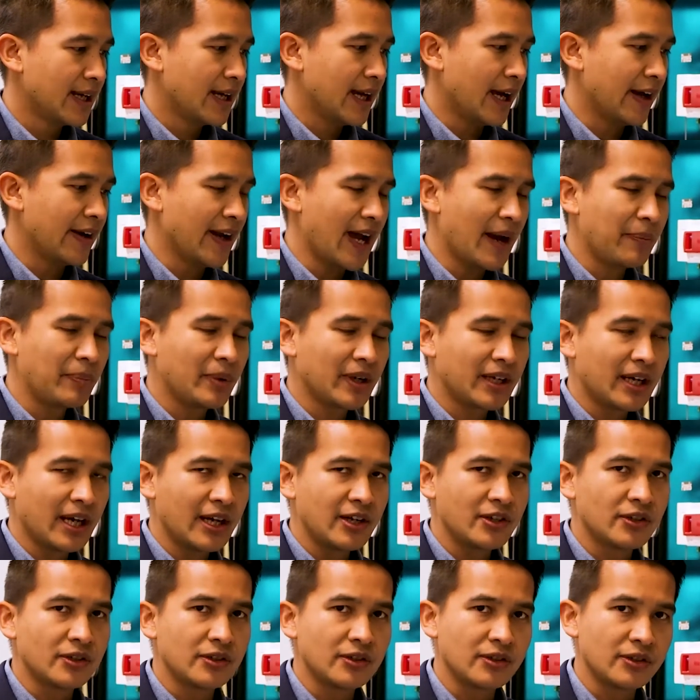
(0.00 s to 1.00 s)
And
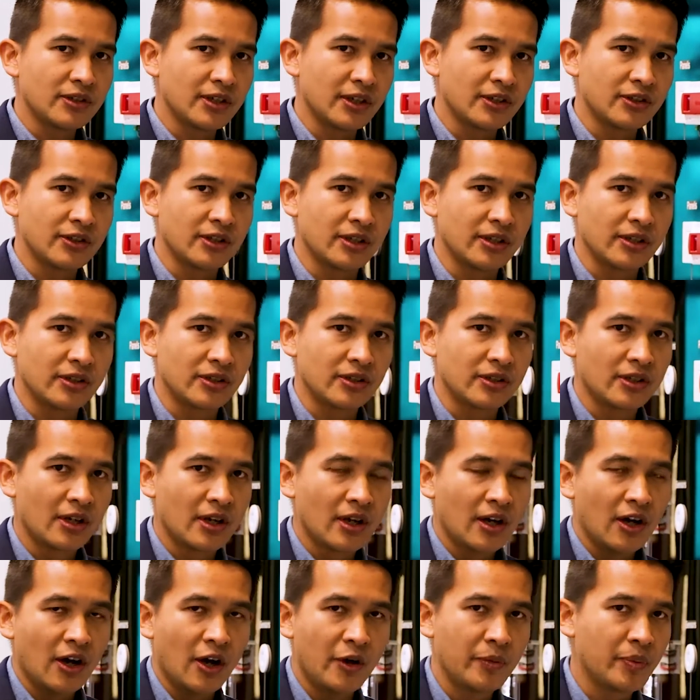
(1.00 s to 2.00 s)
applications such as
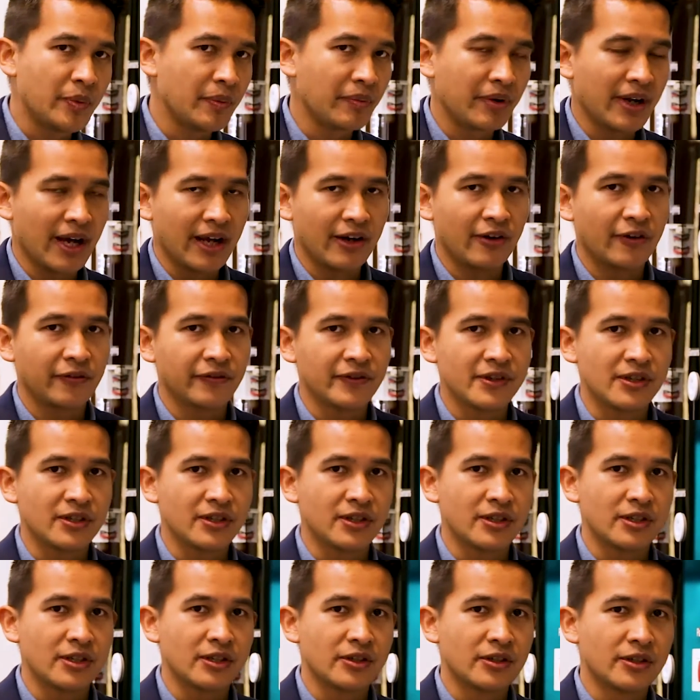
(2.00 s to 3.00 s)
open plan
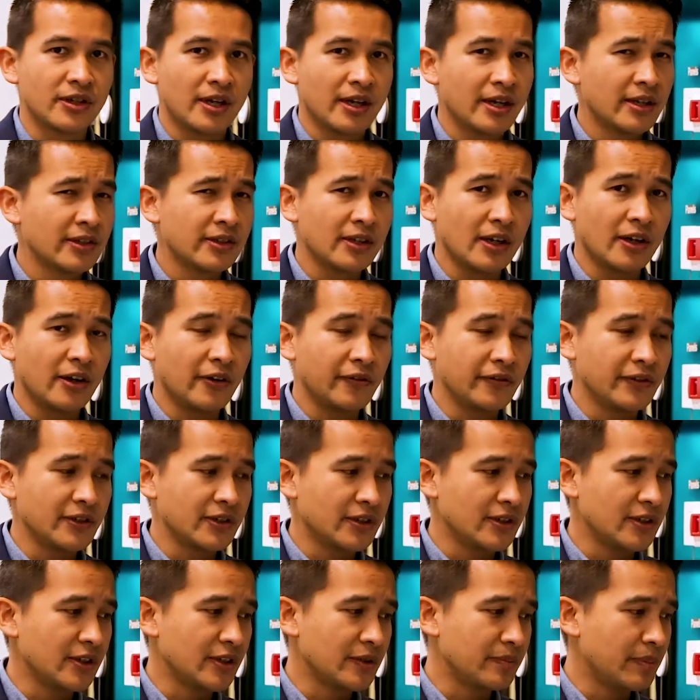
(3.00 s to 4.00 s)
offices, cell
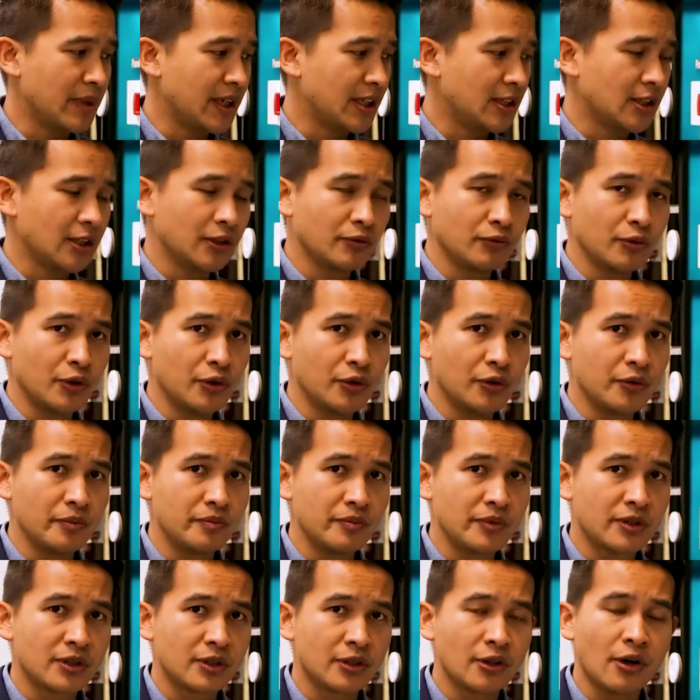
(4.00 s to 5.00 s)
offices, meeting
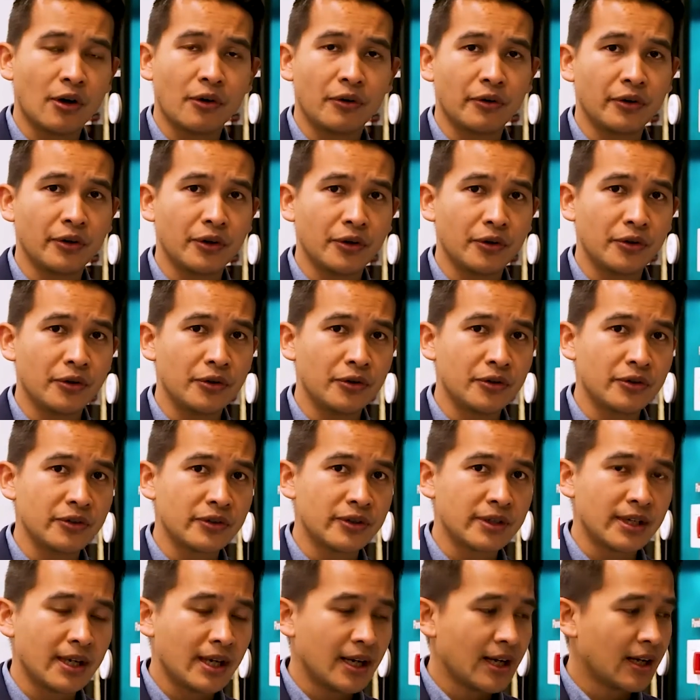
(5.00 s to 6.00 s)
rooms,
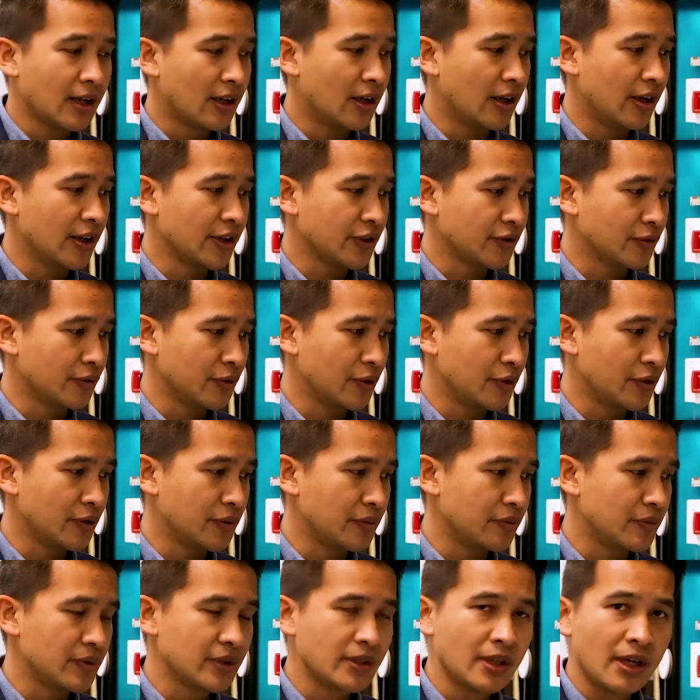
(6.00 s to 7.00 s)
corridors,
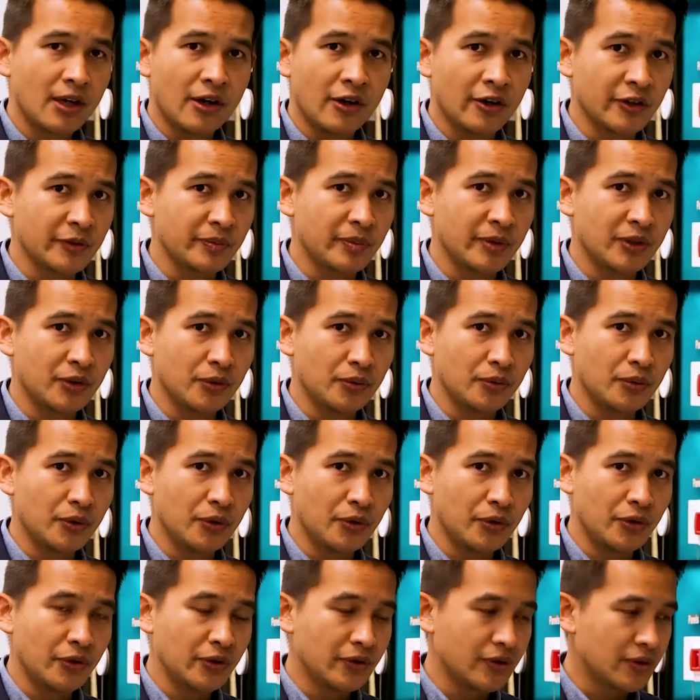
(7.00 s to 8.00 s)
classrooms, hospital
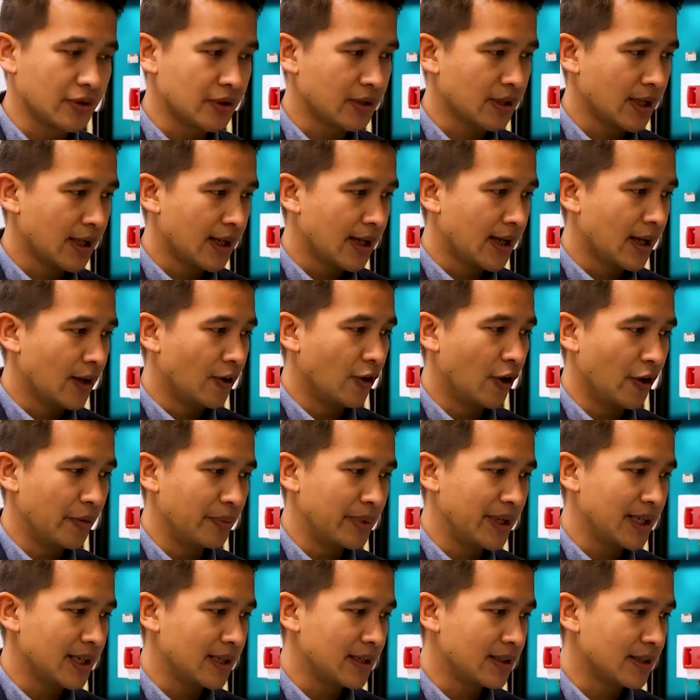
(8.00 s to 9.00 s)
wards,
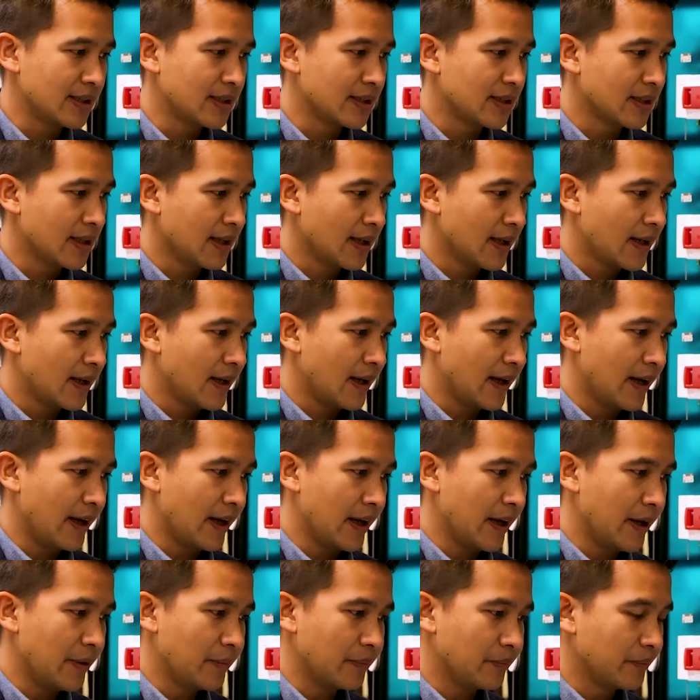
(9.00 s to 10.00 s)
lobbies,
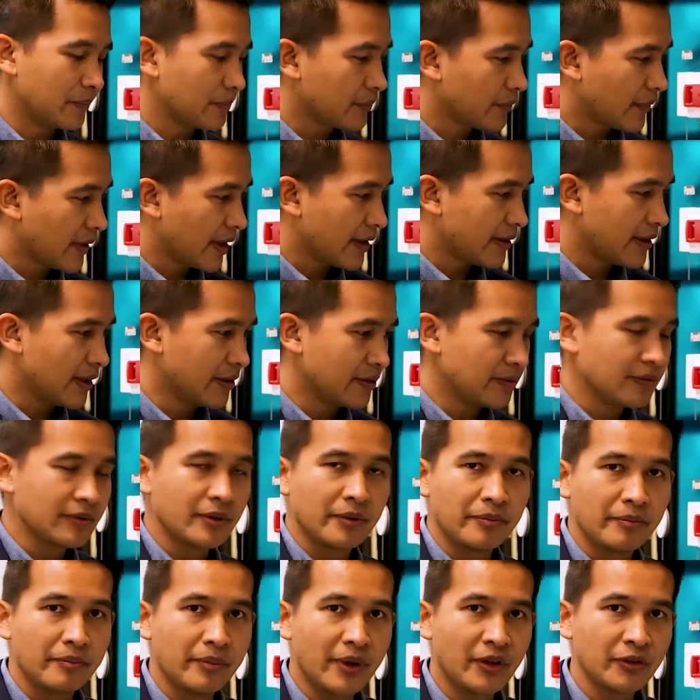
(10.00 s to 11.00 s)
um, the
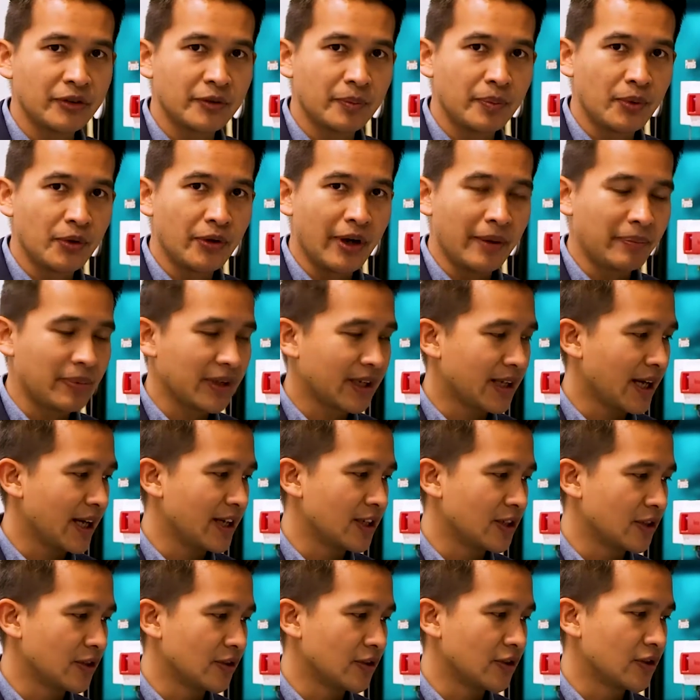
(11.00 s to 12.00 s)
multiple
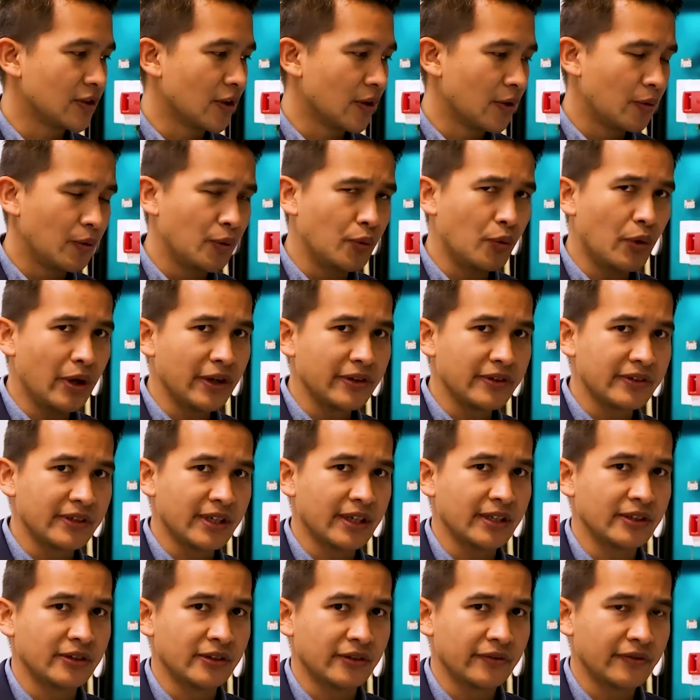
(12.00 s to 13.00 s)
applications with one
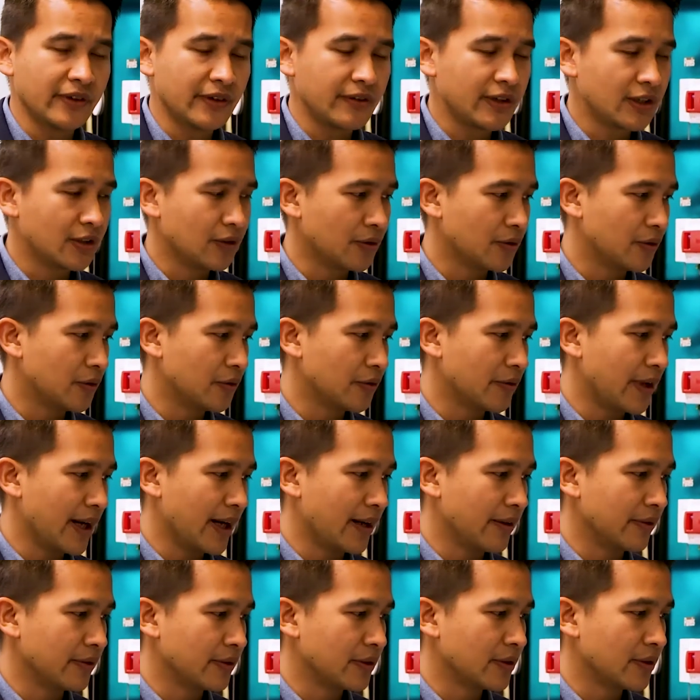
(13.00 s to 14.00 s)
sensor. Very good
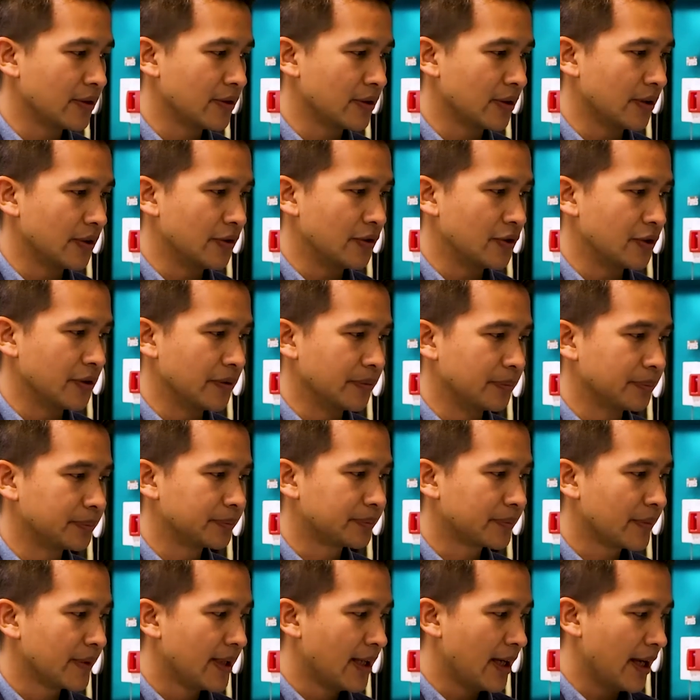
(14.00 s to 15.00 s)
all-round solution,
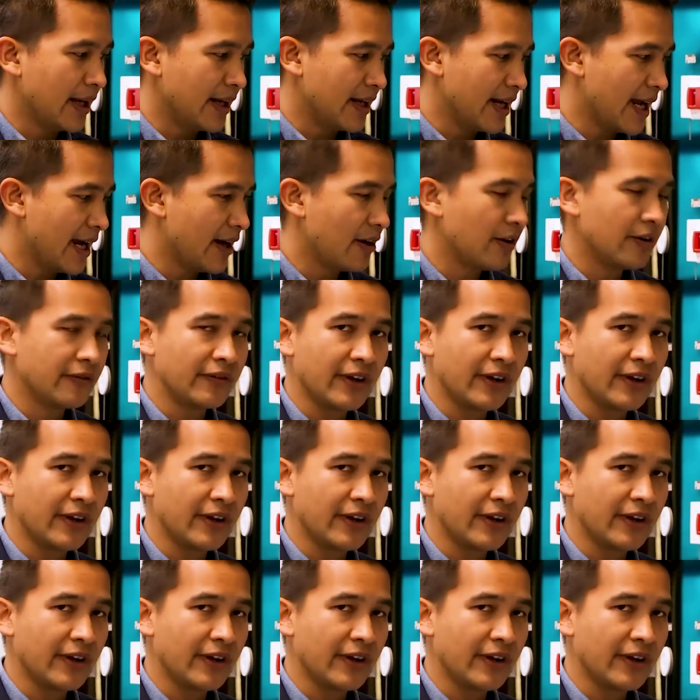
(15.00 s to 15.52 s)
and now